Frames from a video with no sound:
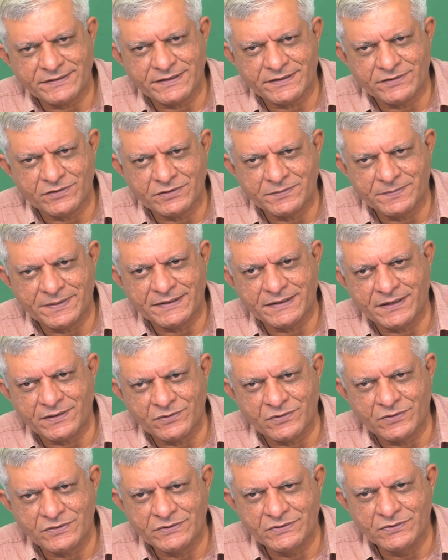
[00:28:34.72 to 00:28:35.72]
that those beta
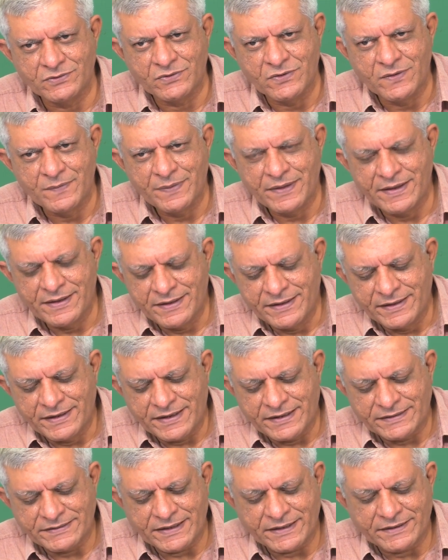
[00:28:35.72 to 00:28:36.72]
nodes do,
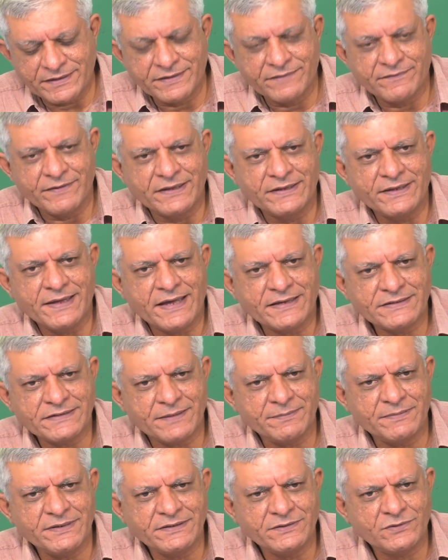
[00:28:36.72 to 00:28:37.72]
is that when they
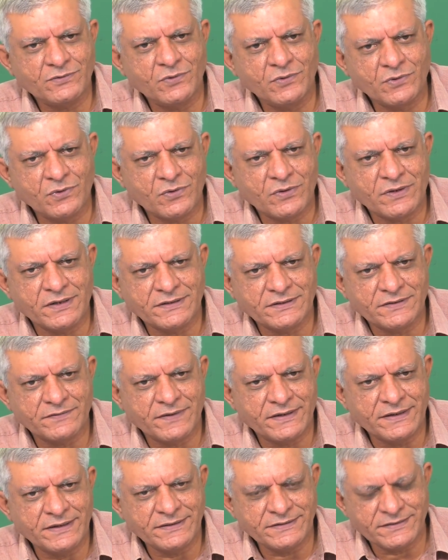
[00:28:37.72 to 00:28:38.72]
accept these 2 tokens,
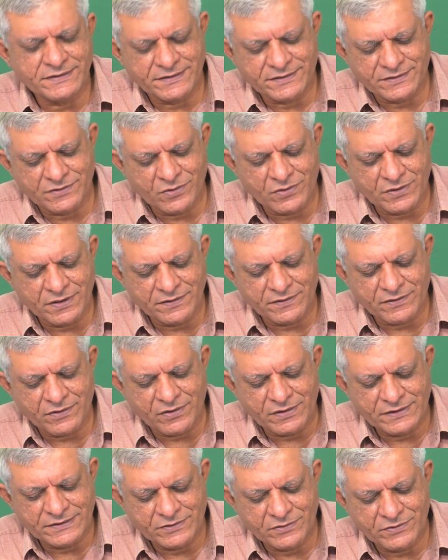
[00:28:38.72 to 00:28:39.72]
one is a token
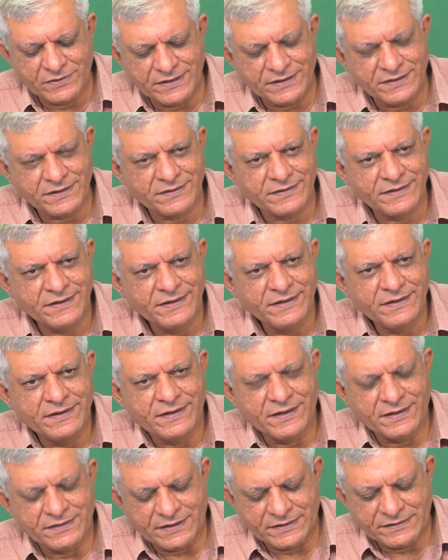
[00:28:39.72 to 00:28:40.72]
called student
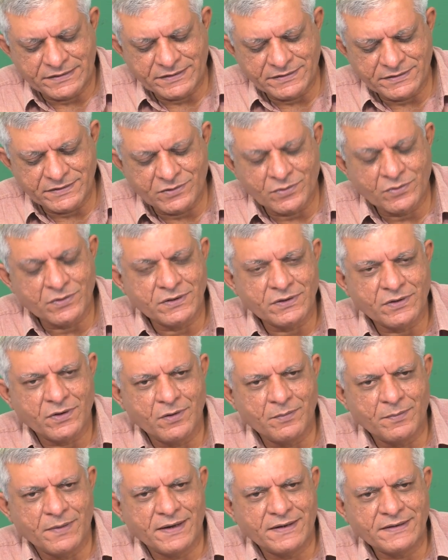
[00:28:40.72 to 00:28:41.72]
and the other is a token
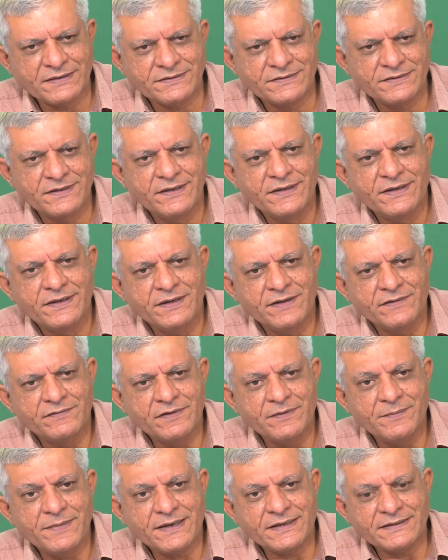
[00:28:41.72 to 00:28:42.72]
called marks, it
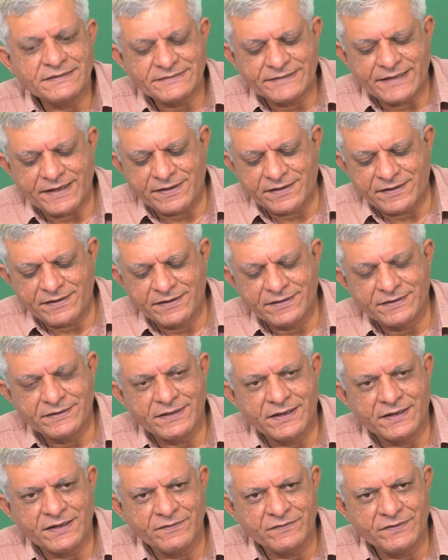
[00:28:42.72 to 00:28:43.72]
will make a check
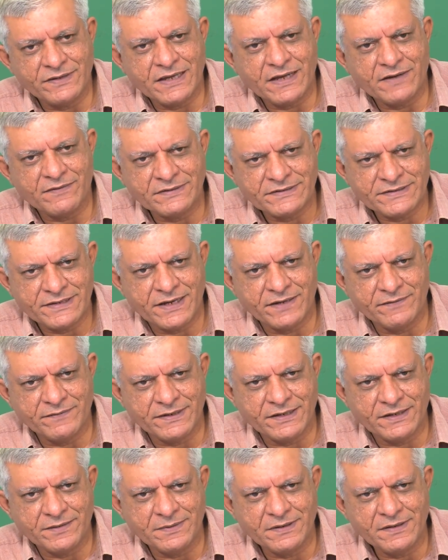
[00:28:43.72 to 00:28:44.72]
that if they have a shared
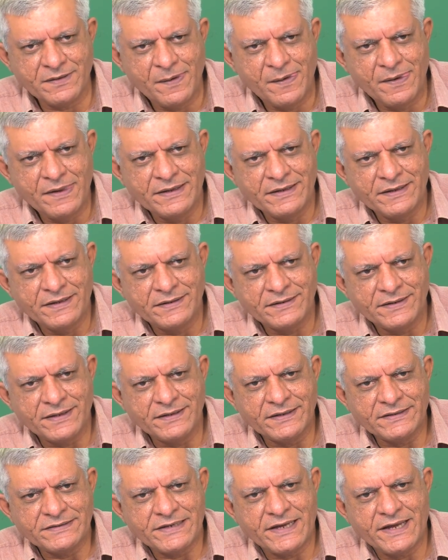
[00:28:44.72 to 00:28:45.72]
variable,
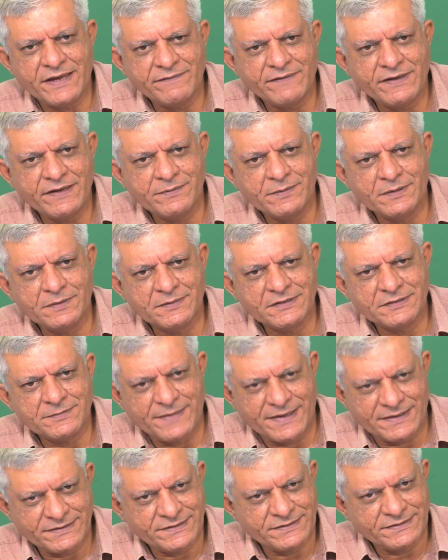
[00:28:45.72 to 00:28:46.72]
then the shared variable must
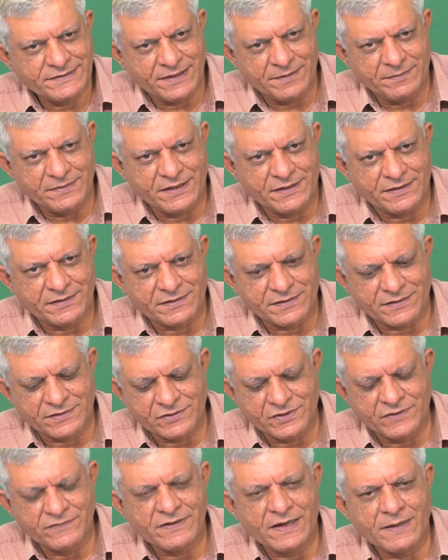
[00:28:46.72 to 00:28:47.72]
match the same data.
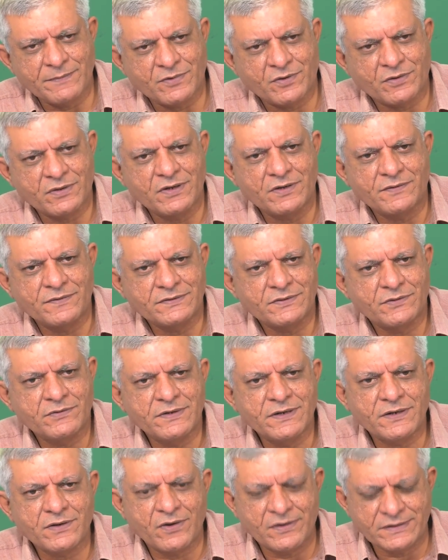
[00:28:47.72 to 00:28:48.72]
So, if I am talking of a
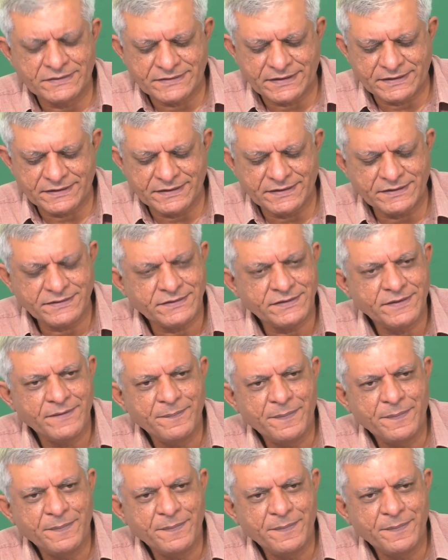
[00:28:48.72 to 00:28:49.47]
student called Satish,